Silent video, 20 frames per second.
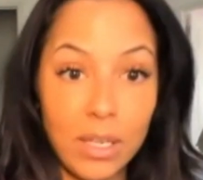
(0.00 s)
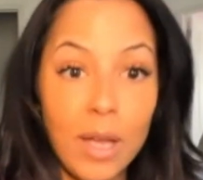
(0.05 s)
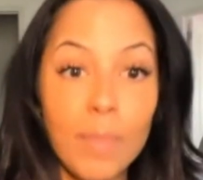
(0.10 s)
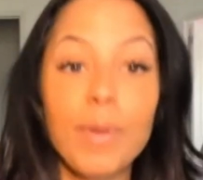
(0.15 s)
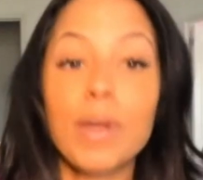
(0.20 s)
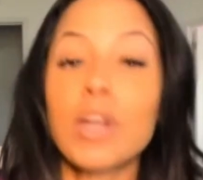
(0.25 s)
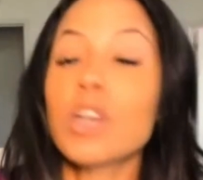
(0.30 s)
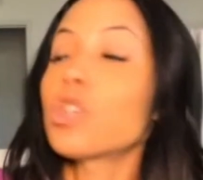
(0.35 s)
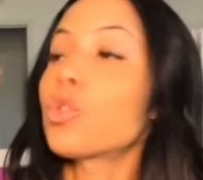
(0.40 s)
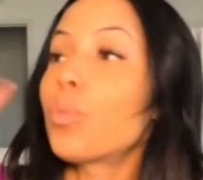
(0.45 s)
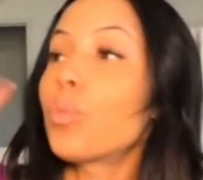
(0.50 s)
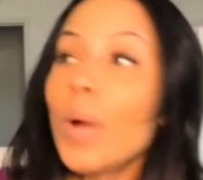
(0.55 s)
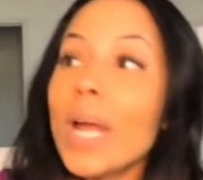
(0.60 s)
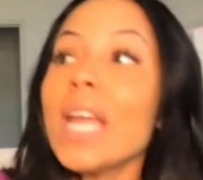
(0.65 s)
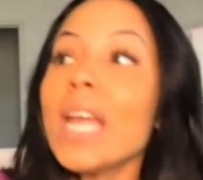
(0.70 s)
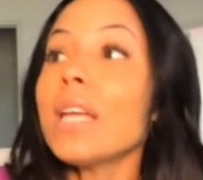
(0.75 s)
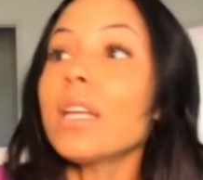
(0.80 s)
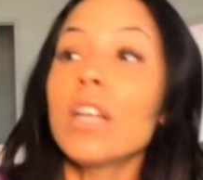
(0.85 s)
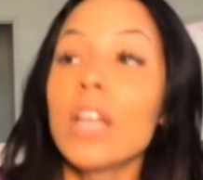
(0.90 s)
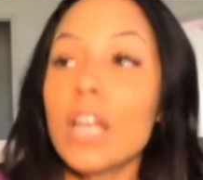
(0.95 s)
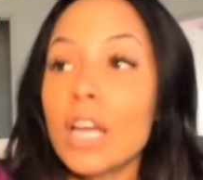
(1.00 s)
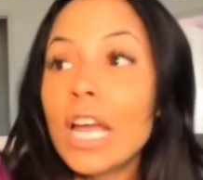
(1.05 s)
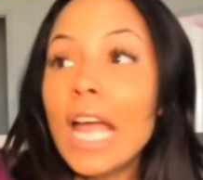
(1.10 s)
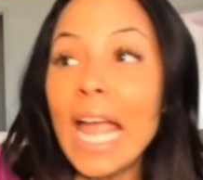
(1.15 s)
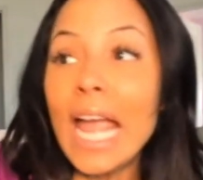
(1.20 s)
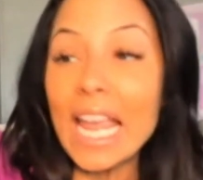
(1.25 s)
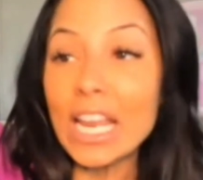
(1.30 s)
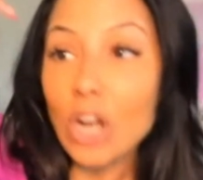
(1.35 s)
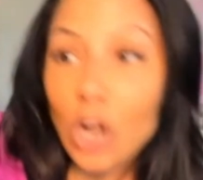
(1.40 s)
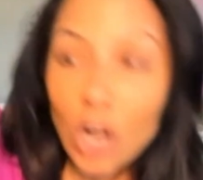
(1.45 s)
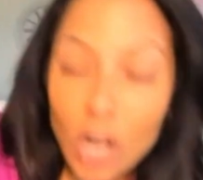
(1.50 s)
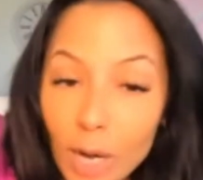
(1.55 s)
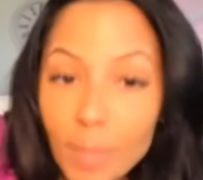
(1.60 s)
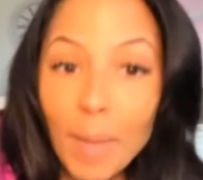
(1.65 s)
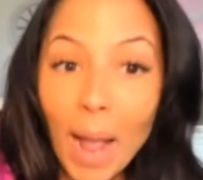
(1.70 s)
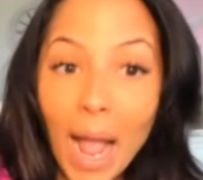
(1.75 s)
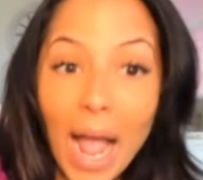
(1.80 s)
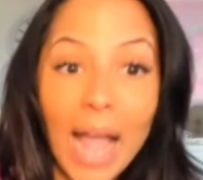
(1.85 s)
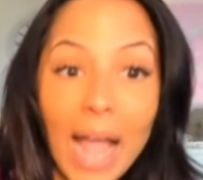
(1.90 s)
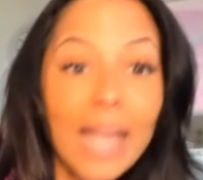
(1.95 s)
Because we, in her
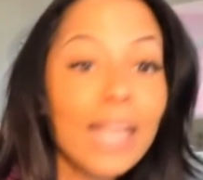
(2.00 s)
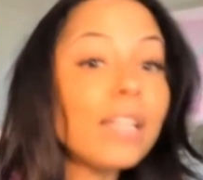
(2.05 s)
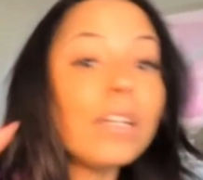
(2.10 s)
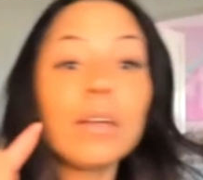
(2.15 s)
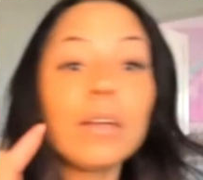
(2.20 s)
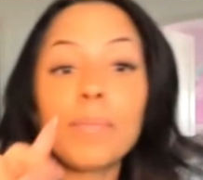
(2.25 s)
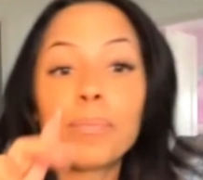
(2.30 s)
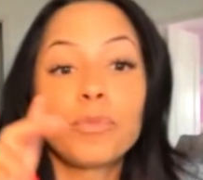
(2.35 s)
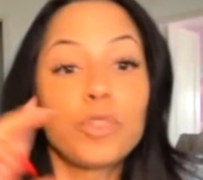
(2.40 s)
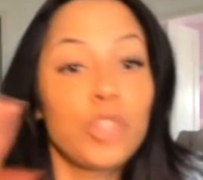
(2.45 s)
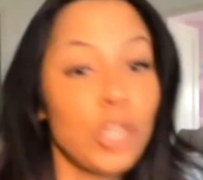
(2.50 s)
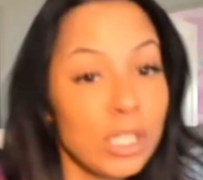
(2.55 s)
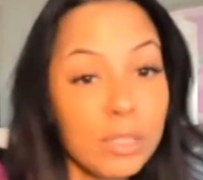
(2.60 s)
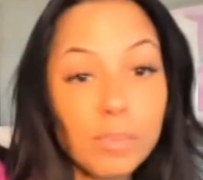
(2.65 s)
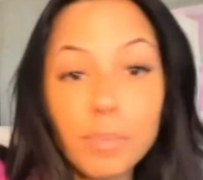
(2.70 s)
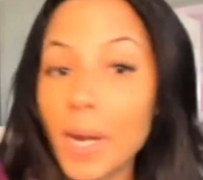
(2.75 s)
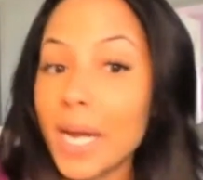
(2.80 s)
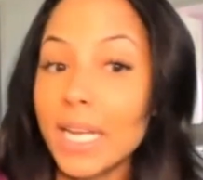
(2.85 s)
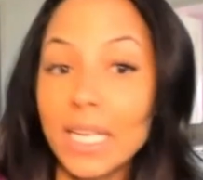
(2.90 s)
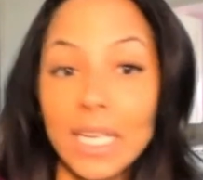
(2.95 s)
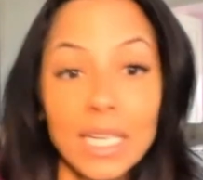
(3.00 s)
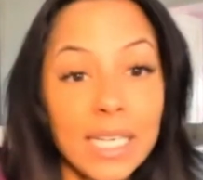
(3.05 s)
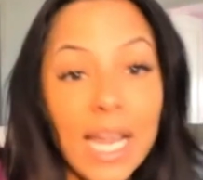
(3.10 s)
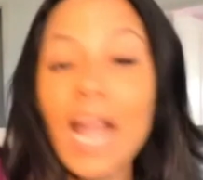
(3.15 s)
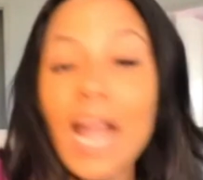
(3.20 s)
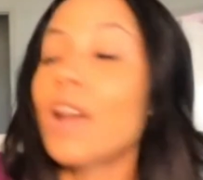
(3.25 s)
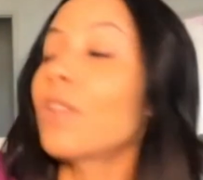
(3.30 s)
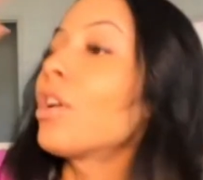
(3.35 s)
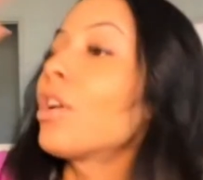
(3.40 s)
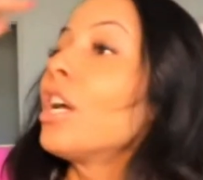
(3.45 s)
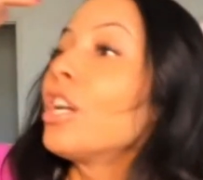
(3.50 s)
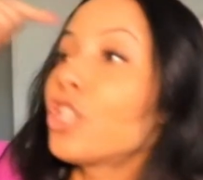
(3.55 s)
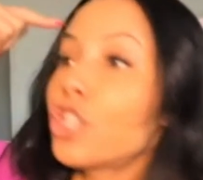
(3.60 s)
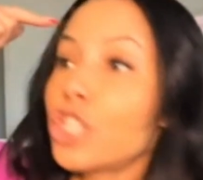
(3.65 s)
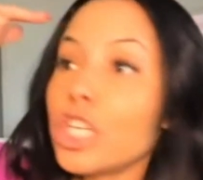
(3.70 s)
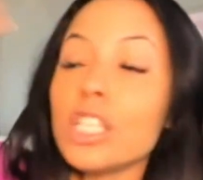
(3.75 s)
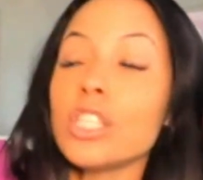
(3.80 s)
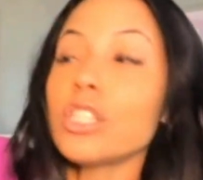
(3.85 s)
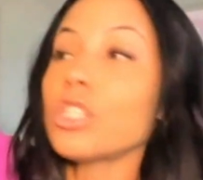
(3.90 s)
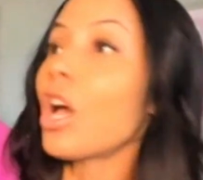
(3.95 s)
mind, just breaking it down,
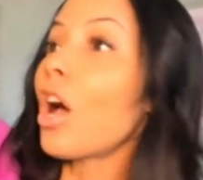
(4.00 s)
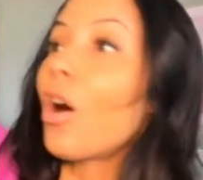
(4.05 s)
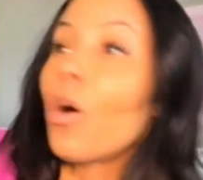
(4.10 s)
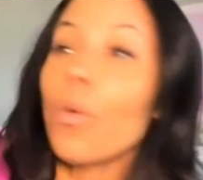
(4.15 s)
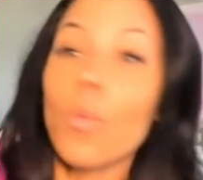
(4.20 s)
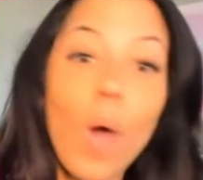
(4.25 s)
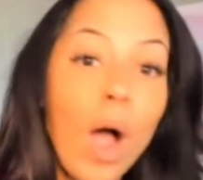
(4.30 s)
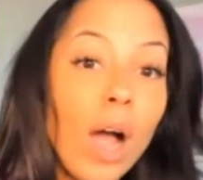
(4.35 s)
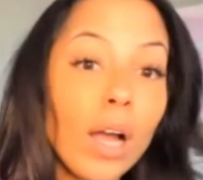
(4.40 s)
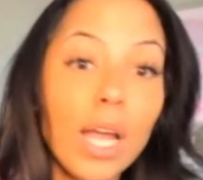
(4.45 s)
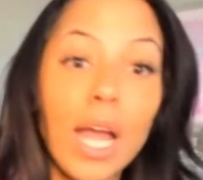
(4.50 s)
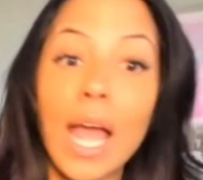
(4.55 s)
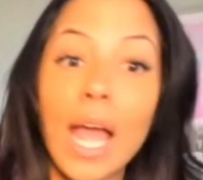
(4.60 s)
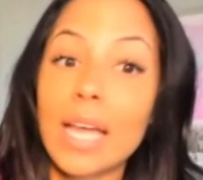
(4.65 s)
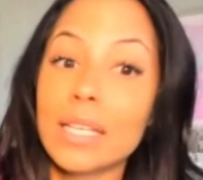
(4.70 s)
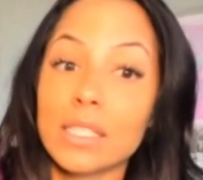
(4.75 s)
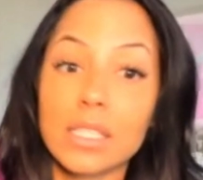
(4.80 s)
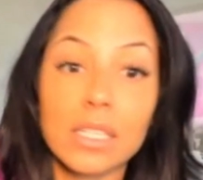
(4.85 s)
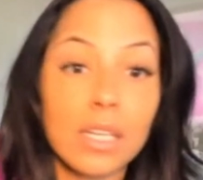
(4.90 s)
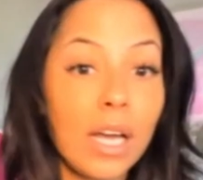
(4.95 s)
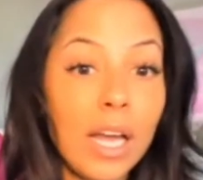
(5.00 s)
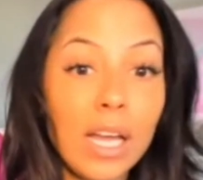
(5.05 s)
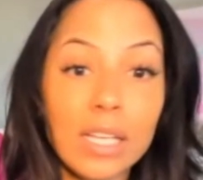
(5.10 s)
she saw Waka as a